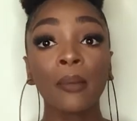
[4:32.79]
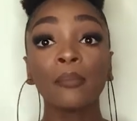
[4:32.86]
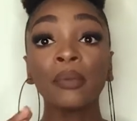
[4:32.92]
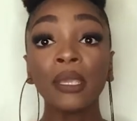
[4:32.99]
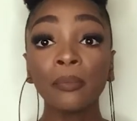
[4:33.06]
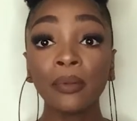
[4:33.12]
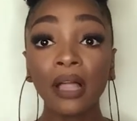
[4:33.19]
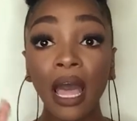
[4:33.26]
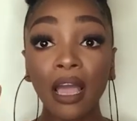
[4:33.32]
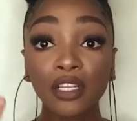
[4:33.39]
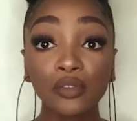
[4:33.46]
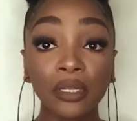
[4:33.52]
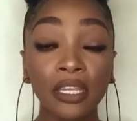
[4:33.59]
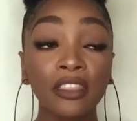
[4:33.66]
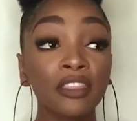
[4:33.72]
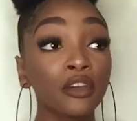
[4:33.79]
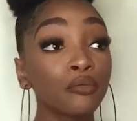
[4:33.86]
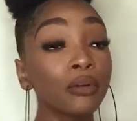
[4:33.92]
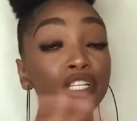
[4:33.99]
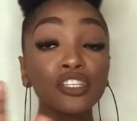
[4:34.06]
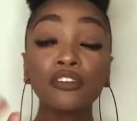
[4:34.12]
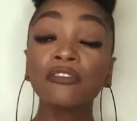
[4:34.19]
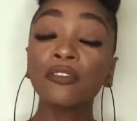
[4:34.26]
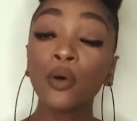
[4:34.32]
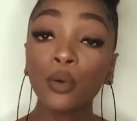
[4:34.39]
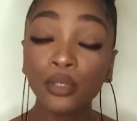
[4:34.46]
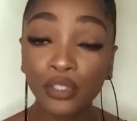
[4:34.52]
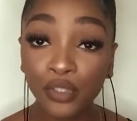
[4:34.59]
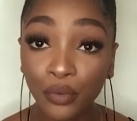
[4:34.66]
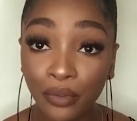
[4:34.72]
People actually, the richer
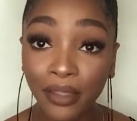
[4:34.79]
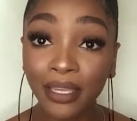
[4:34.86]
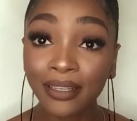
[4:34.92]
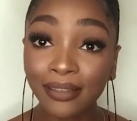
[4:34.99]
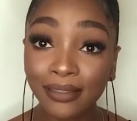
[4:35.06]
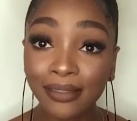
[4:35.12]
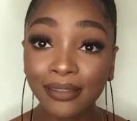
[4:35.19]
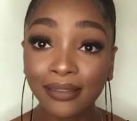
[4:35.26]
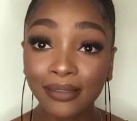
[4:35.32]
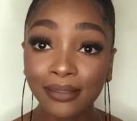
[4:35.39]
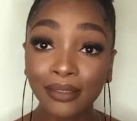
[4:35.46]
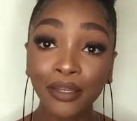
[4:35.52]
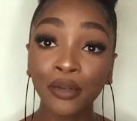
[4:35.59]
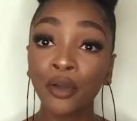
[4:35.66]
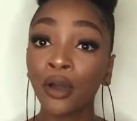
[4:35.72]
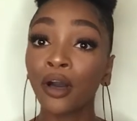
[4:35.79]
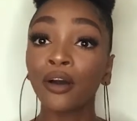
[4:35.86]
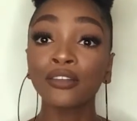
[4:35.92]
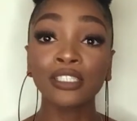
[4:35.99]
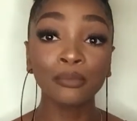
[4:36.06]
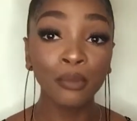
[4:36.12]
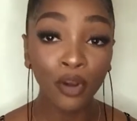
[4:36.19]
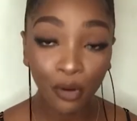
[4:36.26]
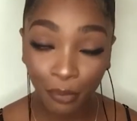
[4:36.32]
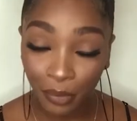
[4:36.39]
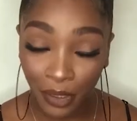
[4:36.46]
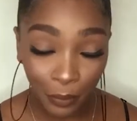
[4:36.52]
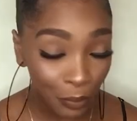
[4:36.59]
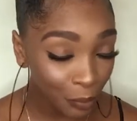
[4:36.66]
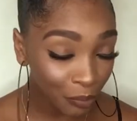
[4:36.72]
folks do this. You know, us rough
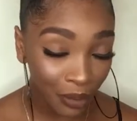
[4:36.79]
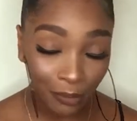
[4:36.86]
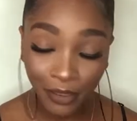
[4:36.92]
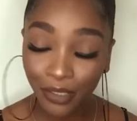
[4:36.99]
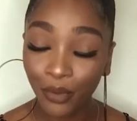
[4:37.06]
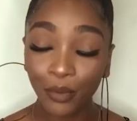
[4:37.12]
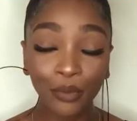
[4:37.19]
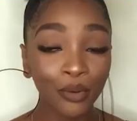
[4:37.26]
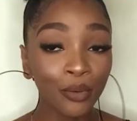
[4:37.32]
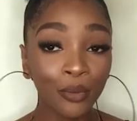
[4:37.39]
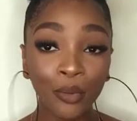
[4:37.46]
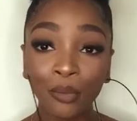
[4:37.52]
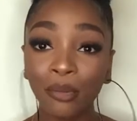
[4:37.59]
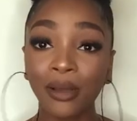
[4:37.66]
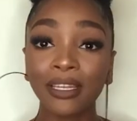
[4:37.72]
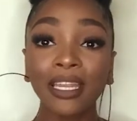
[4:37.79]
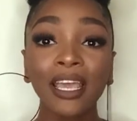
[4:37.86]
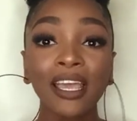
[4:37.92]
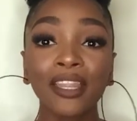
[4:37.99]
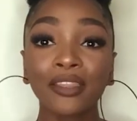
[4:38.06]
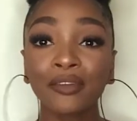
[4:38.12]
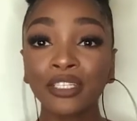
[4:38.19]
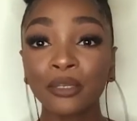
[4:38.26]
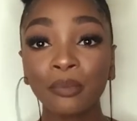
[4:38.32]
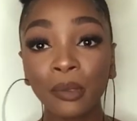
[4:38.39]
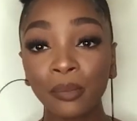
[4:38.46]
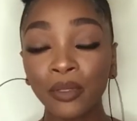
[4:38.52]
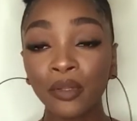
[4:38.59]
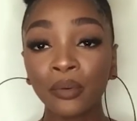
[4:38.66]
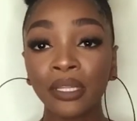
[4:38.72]
people probably don't know, but the richer
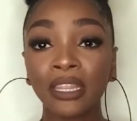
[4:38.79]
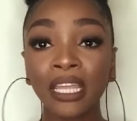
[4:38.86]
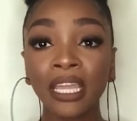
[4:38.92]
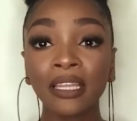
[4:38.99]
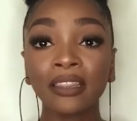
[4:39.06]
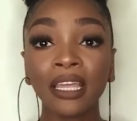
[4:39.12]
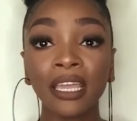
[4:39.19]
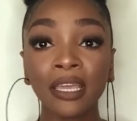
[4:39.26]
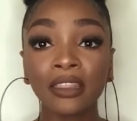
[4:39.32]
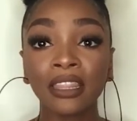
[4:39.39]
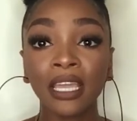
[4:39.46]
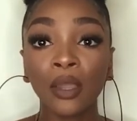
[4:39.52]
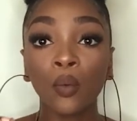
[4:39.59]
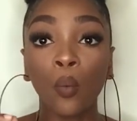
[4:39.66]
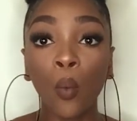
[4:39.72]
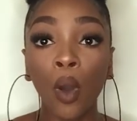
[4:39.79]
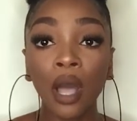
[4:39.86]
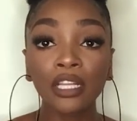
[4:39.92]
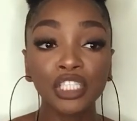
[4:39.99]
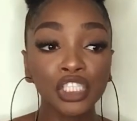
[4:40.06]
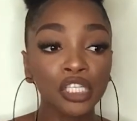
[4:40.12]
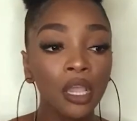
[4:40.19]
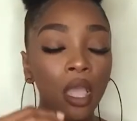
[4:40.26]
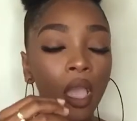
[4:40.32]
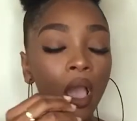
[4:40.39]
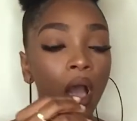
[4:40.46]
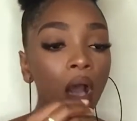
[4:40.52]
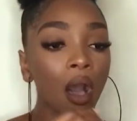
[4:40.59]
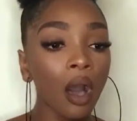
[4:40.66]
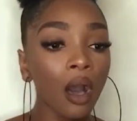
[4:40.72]
people do it. They watch
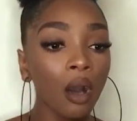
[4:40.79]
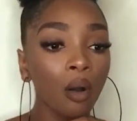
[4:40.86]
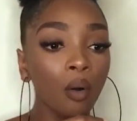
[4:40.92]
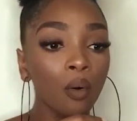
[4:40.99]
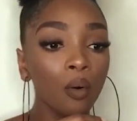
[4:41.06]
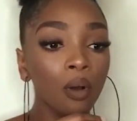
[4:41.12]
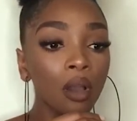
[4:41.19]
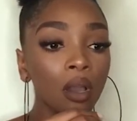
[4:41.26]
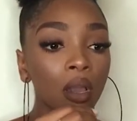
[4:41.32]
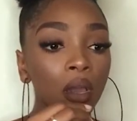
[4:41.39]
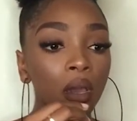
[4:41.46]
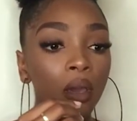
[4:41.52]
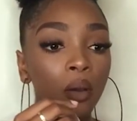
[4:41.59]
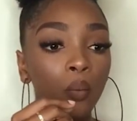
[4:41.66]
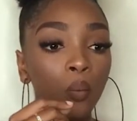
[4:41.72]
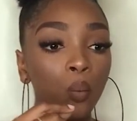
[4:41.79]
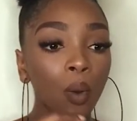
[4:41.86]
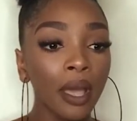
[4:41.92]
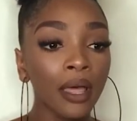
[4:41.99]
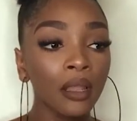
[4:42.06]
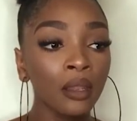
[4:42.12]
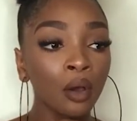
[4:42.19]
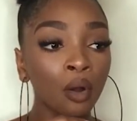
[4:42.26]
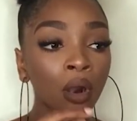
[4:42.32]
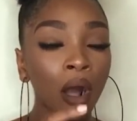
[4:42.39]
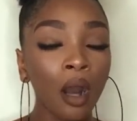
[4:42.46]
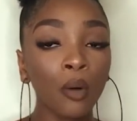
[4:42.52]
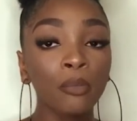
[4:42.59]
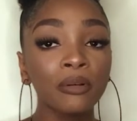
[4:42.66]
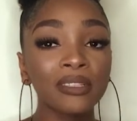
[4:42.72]
how well or
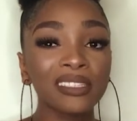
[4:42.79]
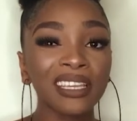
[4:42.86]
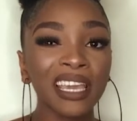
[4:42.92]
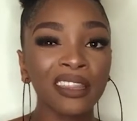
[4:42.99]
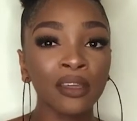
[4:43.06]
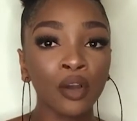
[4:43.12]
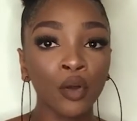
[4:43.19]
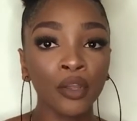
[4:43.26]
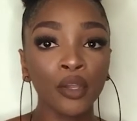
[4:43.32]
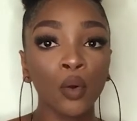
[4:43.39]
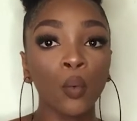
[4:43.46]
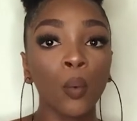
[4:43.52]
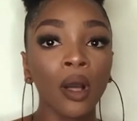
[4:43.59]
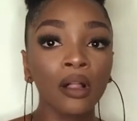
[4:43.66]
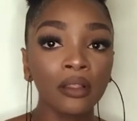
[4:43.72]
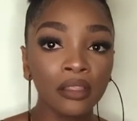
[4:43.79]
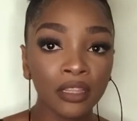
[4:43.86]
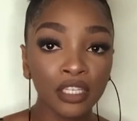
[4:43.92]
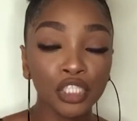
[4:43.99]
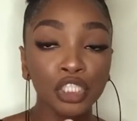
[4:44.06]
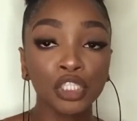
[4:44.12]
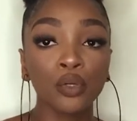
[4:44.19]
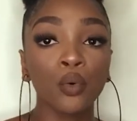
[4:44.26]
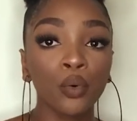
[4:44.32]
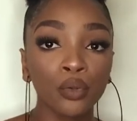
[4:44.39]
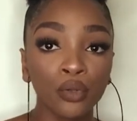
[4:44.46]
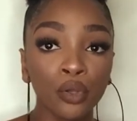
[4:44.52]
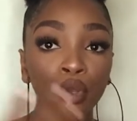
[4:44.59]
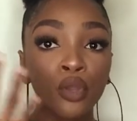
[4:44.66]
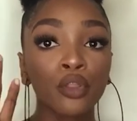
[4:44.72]
how put together or your wealth is
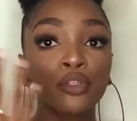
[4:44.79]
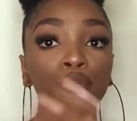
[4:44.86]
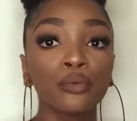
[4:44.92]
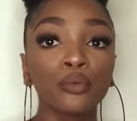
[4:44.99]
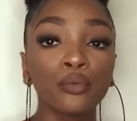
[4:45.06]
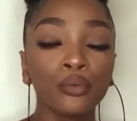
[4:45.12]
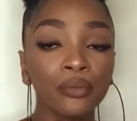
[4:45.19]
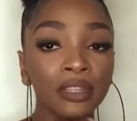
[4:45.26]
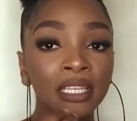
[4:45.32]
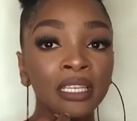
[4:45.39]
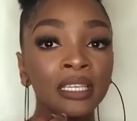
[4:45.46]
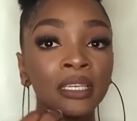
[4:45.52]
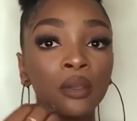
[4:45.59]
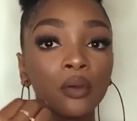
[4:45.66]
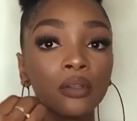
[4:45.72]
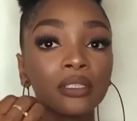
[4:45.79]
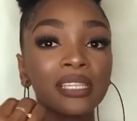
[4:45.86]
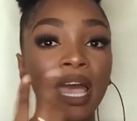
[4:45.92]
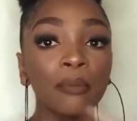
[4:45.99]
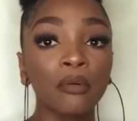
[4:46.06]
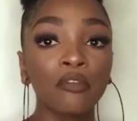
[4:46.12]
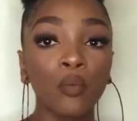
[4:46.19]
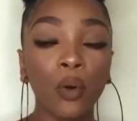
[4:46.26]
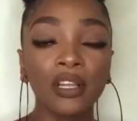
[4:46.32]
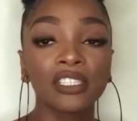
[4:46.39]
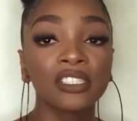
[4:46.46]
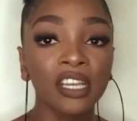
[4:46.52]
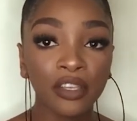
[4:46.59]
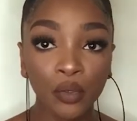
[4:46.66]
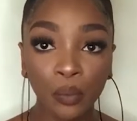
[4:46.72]
shown through the type of watch
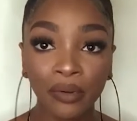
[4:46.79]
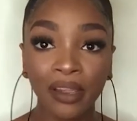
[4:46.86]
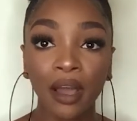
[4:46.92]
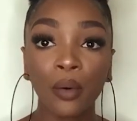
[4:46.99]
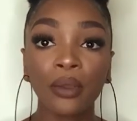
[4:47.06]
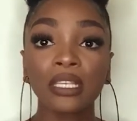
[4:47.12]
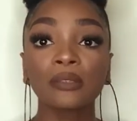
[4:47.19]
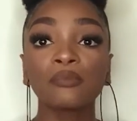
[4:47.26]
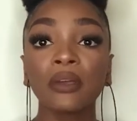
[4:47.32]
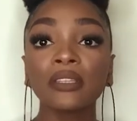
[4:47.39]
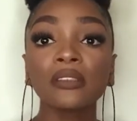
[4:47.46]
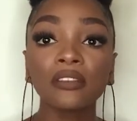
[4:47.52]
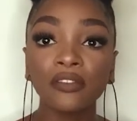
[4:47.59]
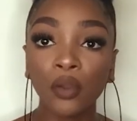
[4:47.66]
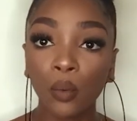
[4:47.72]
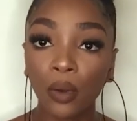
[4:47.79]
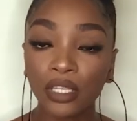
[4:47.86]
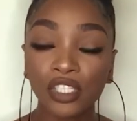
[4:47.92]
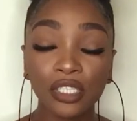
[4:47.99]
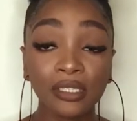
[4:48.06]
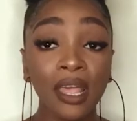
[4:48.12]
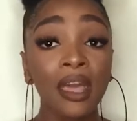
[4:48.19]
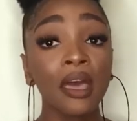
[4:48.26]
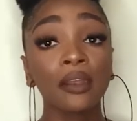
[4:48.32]
that you wear, how expensive your watch is.